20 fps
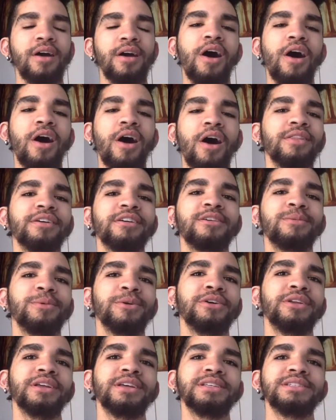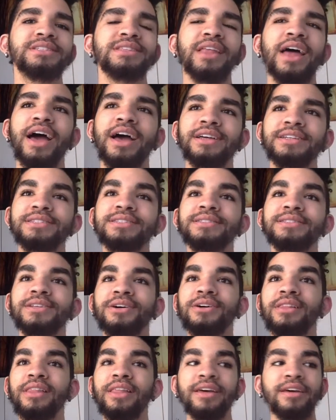All the communities that
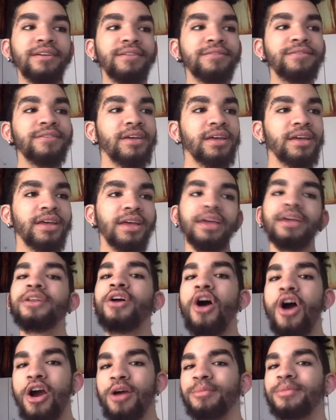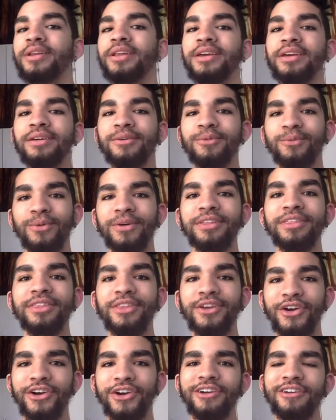still live in harmony with
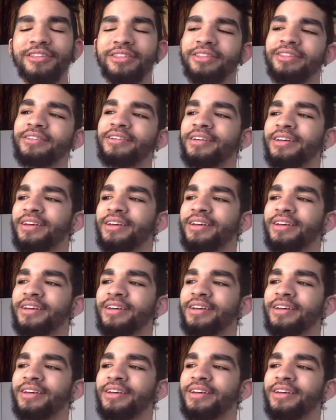the earth